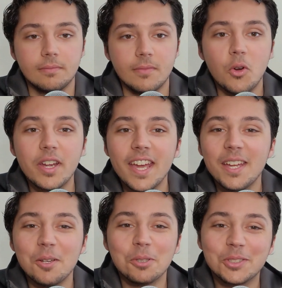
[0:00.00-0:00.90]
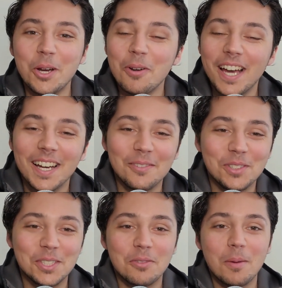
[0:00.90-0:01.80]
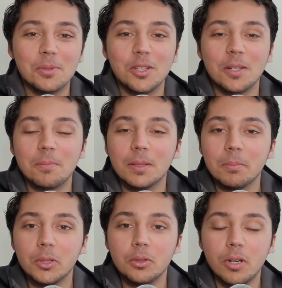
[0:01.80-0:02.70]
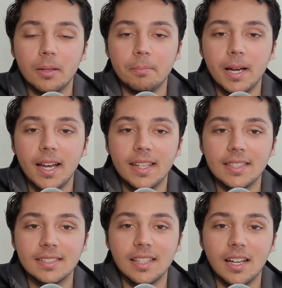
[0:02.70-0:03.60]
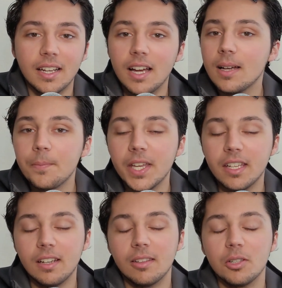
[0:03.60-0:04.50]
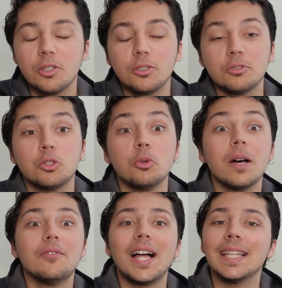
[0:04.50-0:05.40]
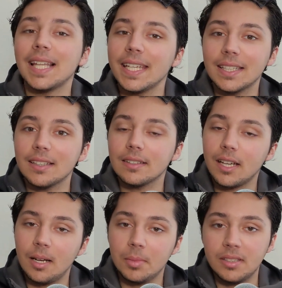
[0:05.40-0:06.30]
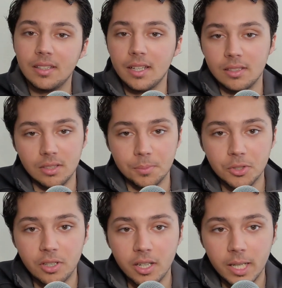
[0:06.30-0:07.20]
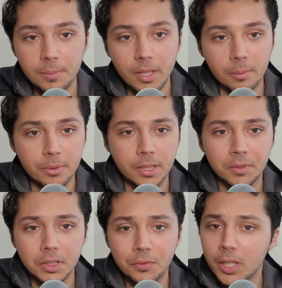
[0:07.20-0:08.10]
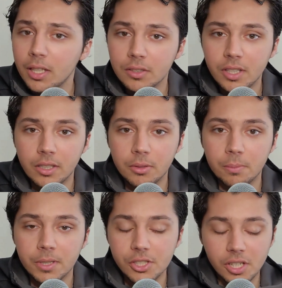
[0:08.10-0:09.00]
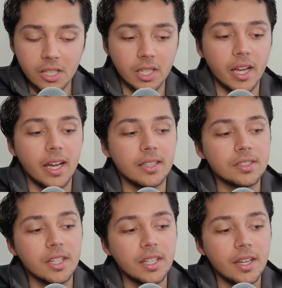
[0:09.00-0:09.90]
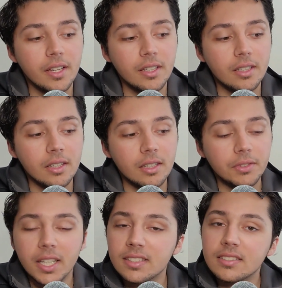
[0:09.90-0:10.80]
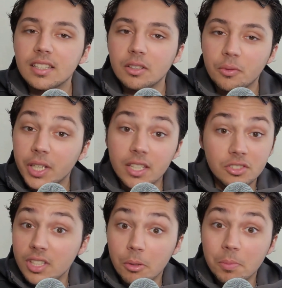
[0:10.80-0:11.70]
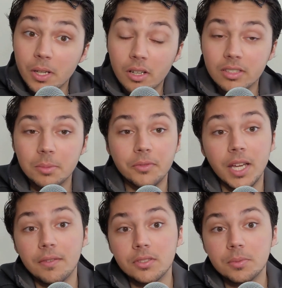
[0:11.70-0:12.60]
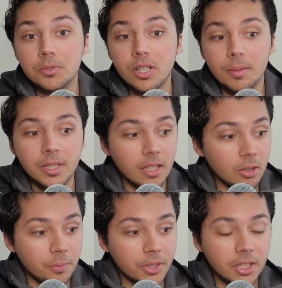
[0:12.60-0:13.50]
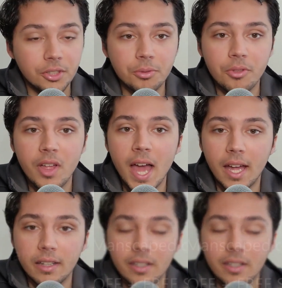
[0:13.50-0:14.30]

Okay, what's going on? Vincent Rappisardi, BigBlueUnbiased.com. Thank you to those who have commented, and subscribed on previous videos. I do appreciate you guys. If you guys can set notifications, that would be awesome. If you haven't subscribed yet, hopefully you do that.